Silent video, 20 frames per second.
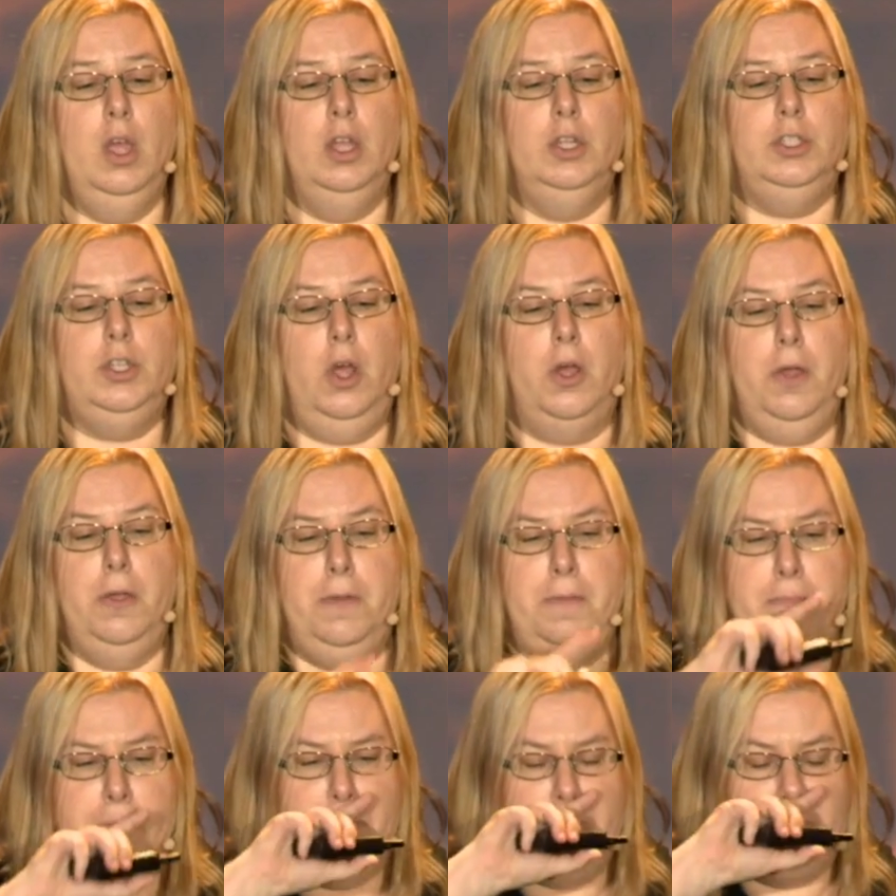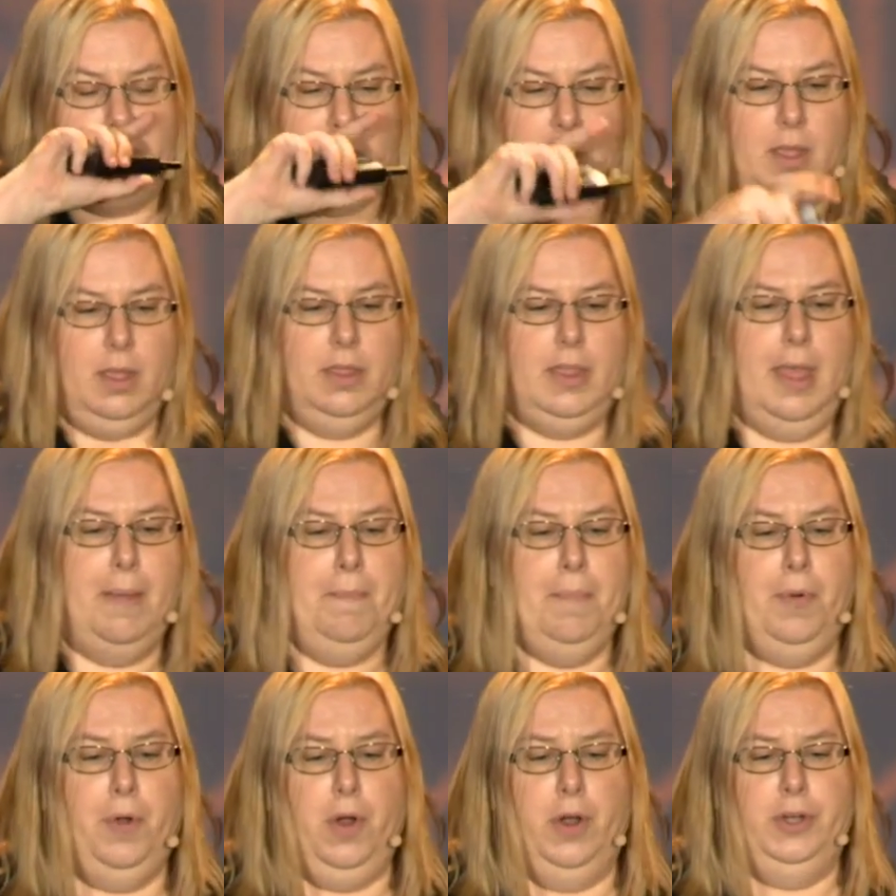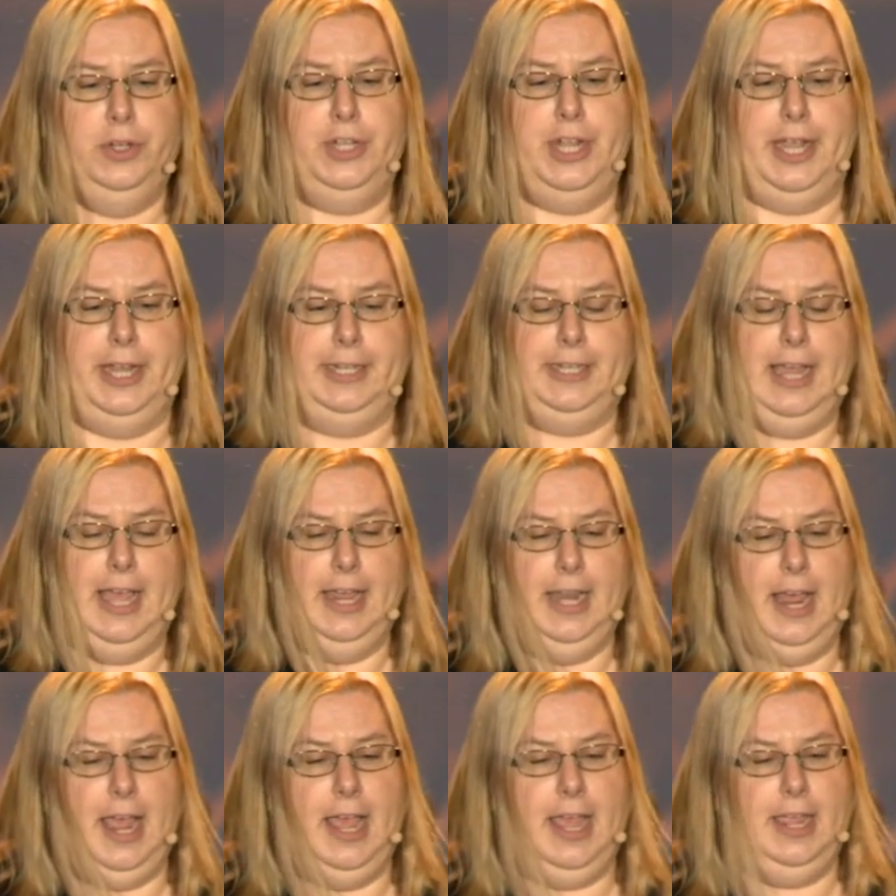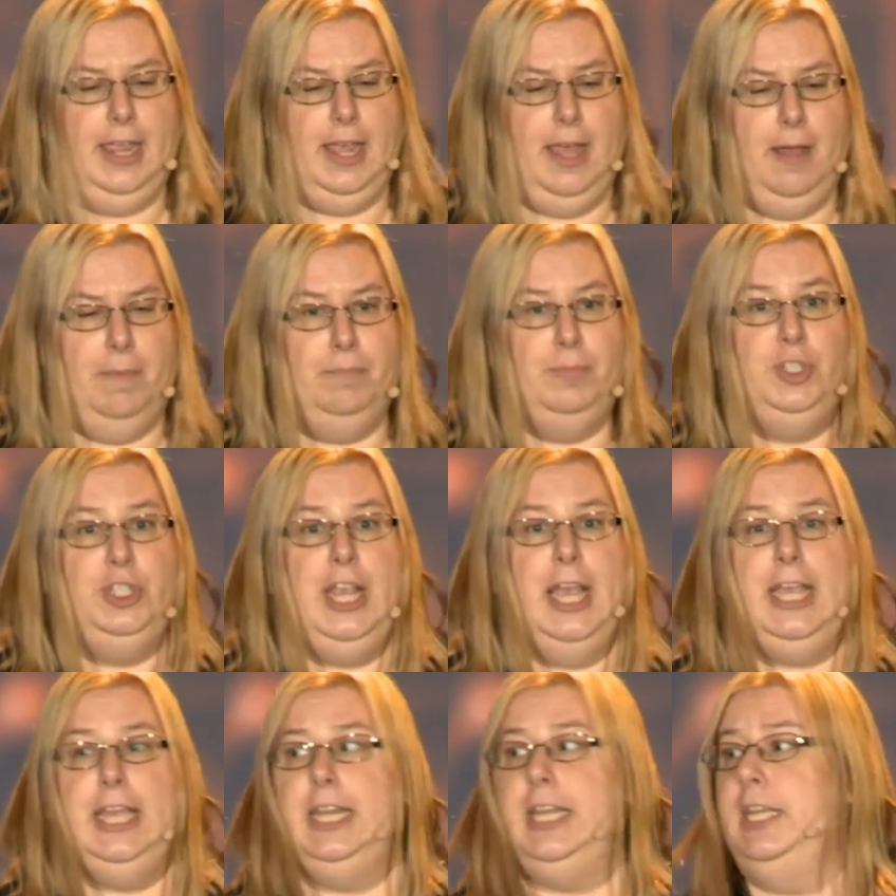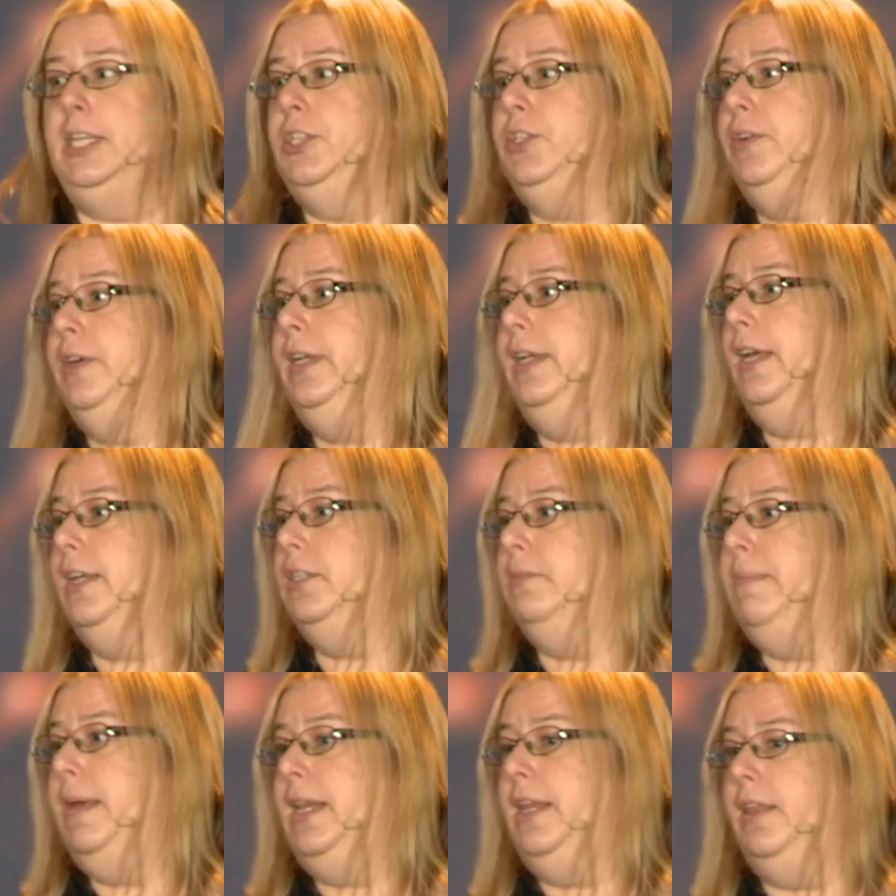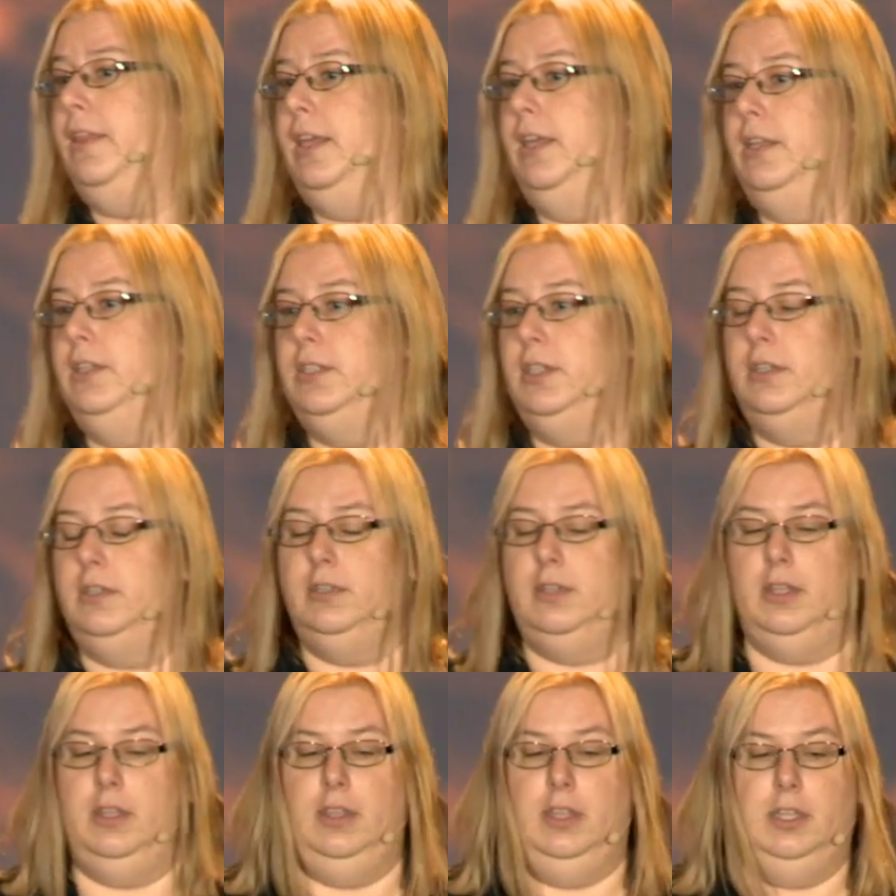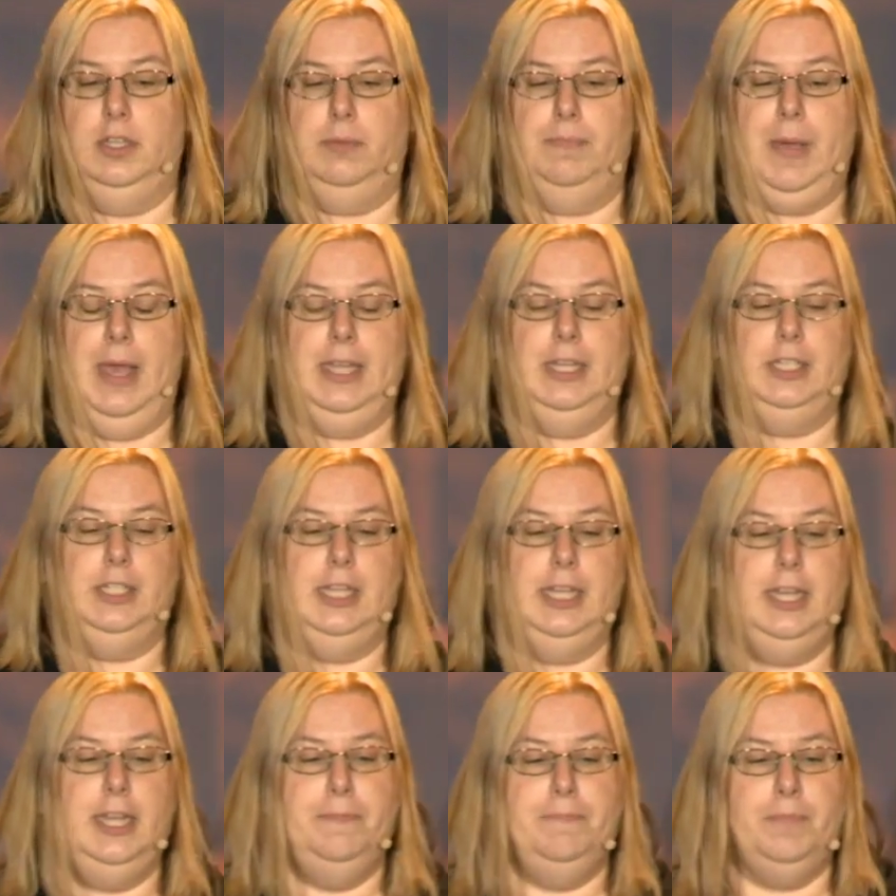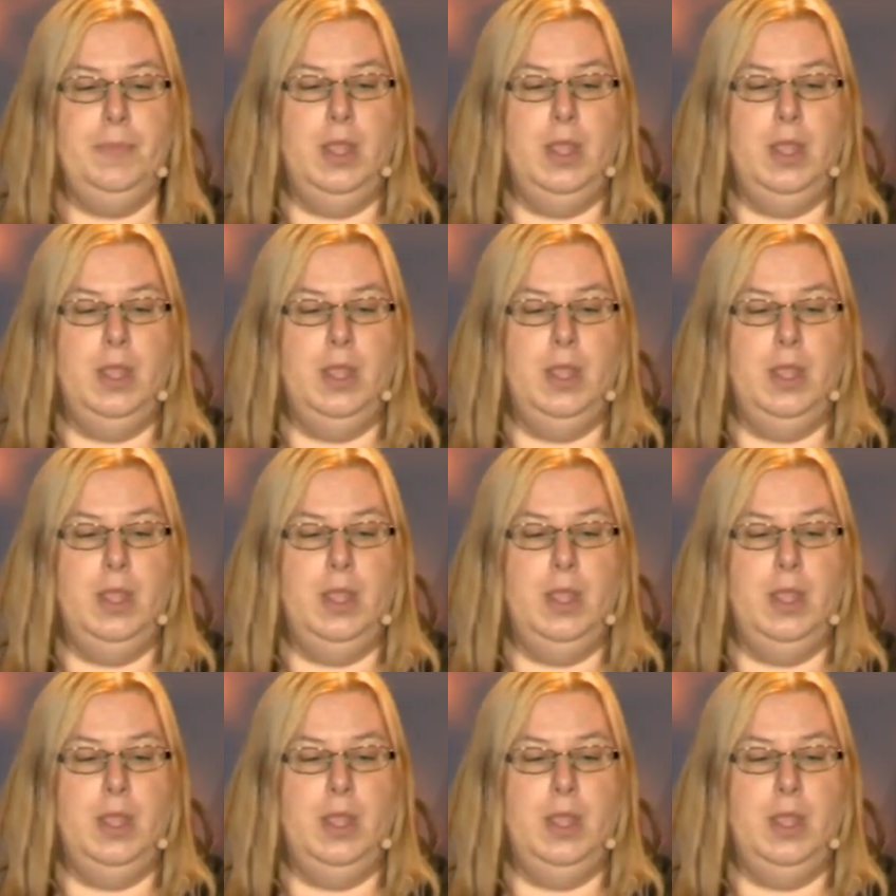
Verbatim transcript: So that project had a um, checkered history, as many things in, in this space did.